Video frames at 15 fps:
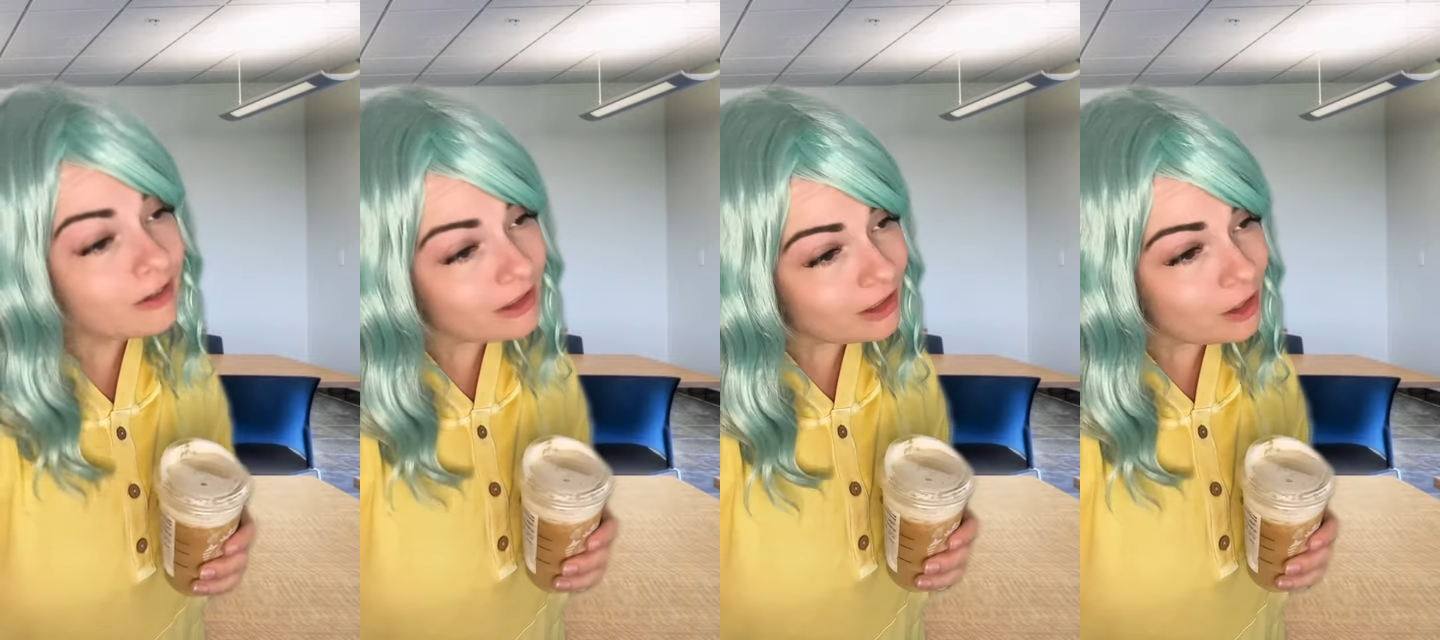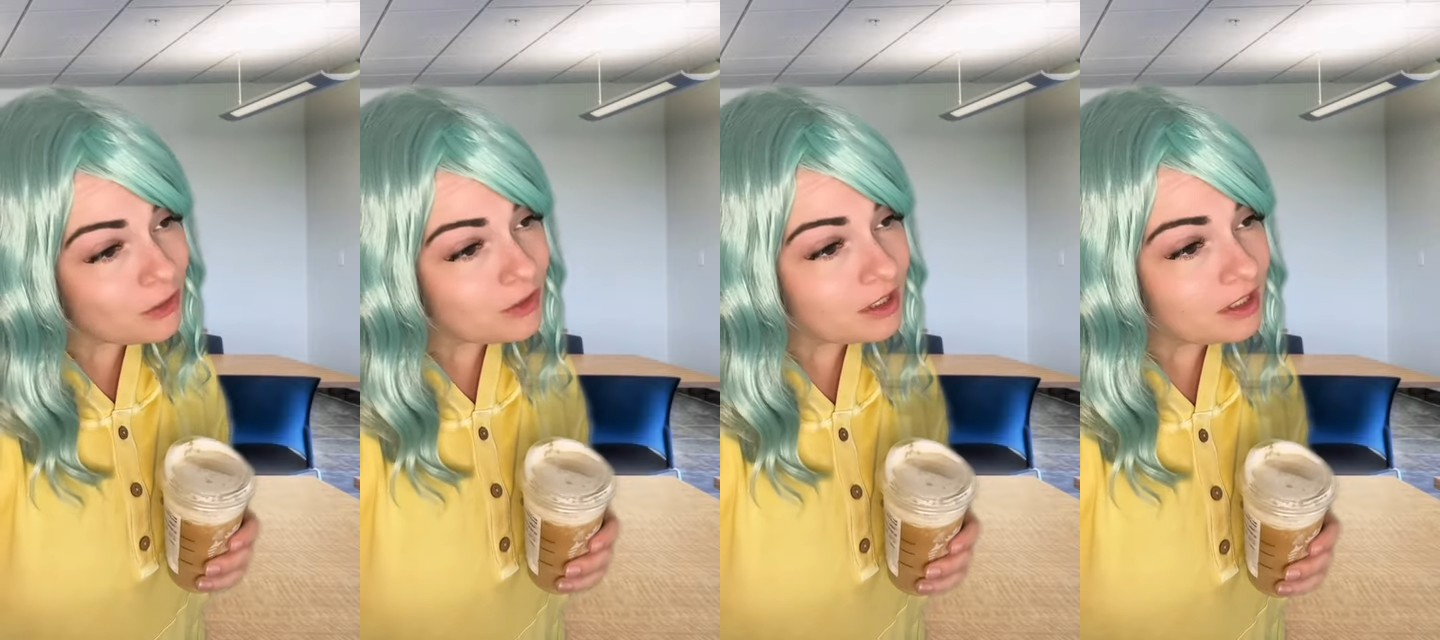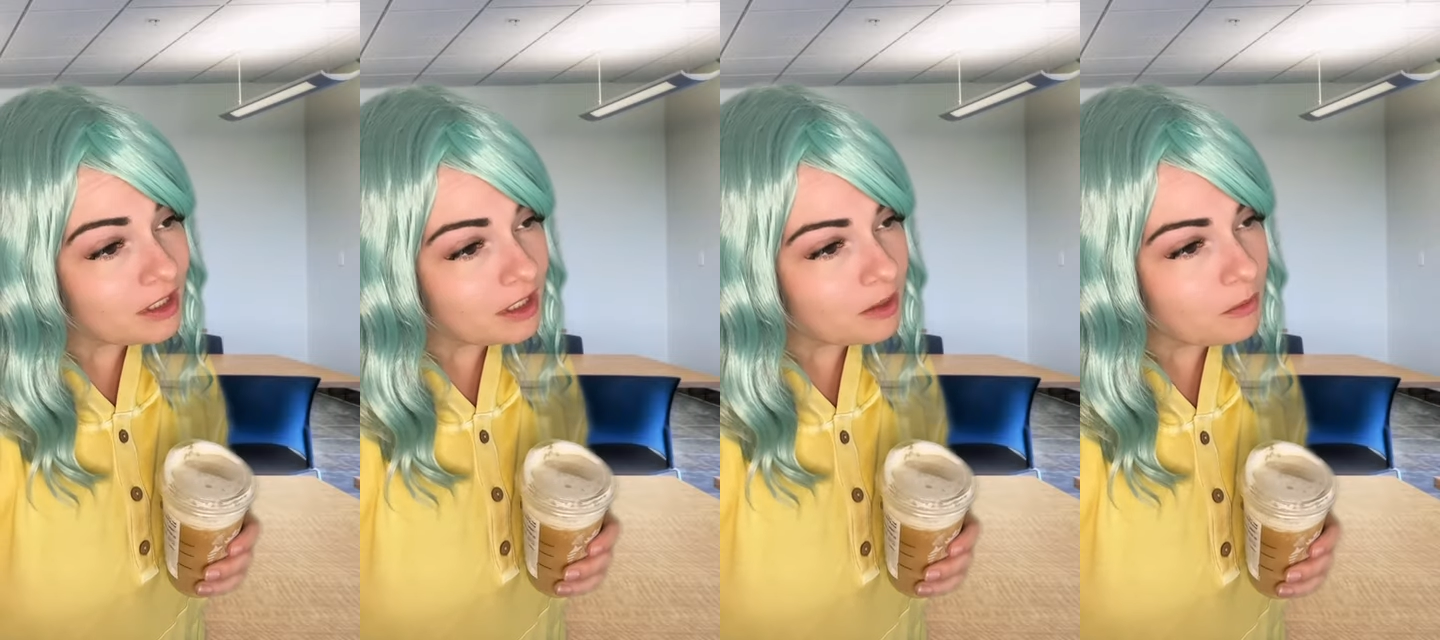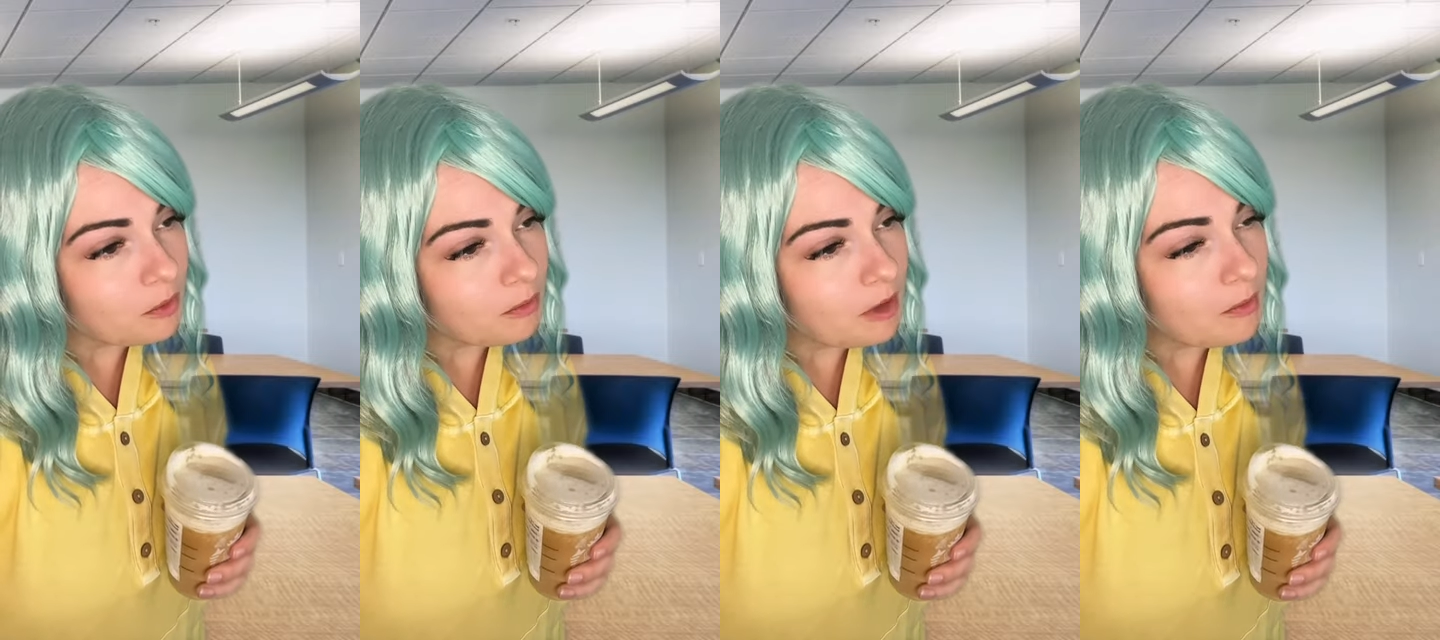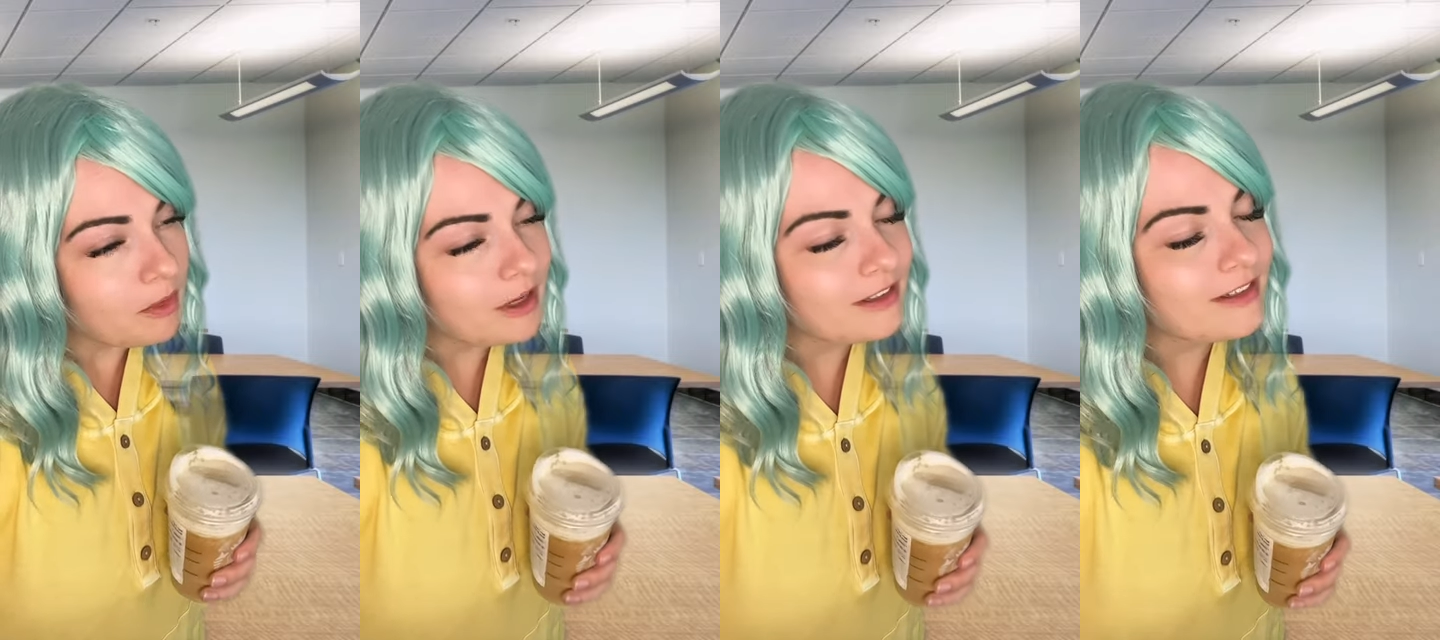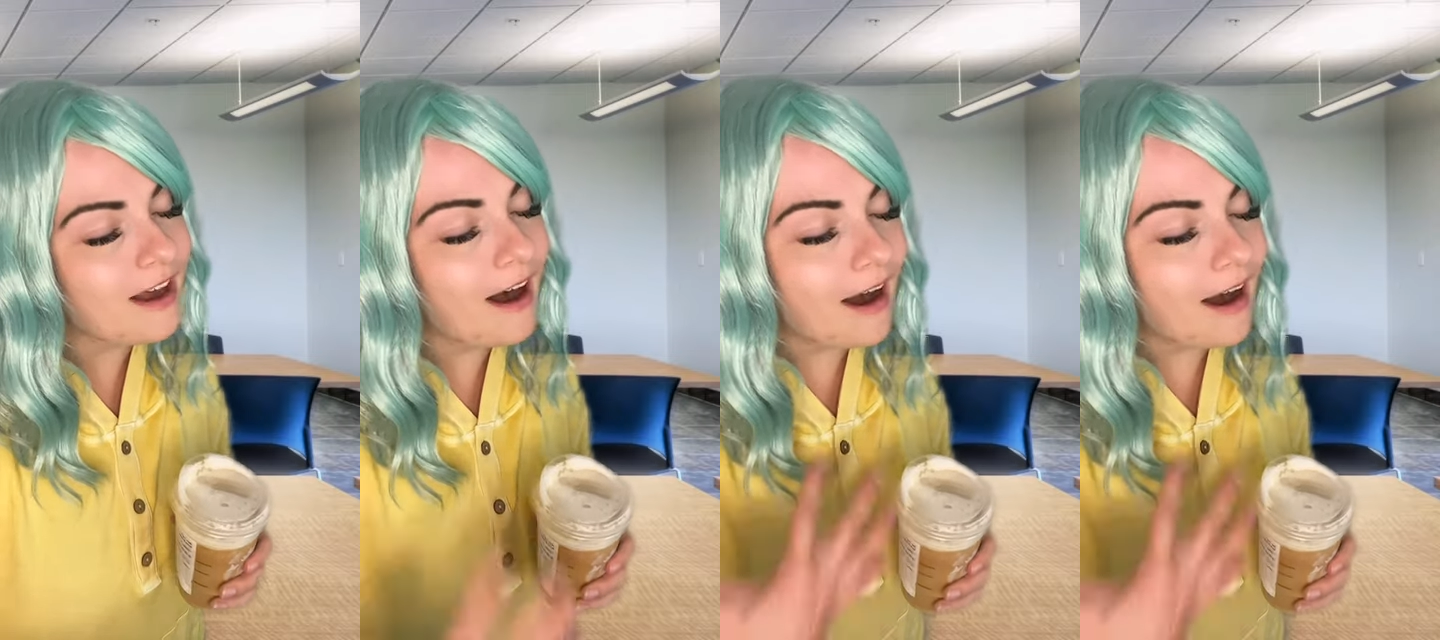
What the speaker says: get used to dealing with me because